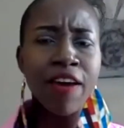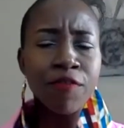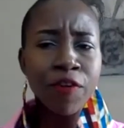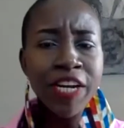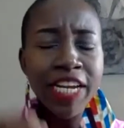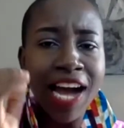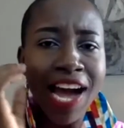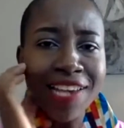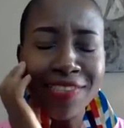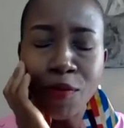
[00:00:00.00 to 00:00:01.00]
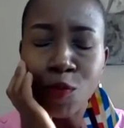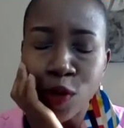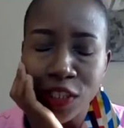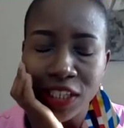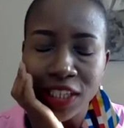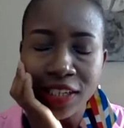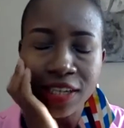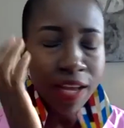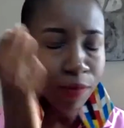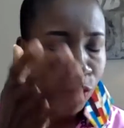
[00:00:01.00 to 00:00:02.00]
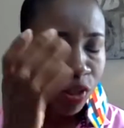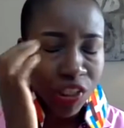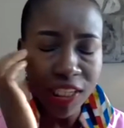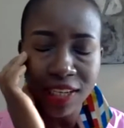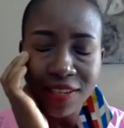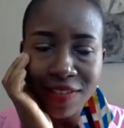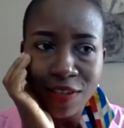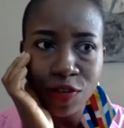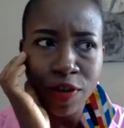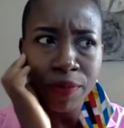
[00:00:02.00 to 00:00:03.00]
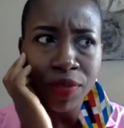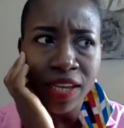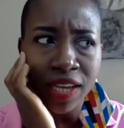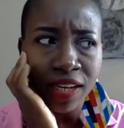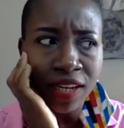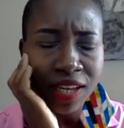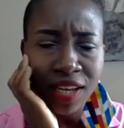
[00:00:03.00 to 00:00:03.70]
Veronica, as I'm watching and listening to you, I'm thinking,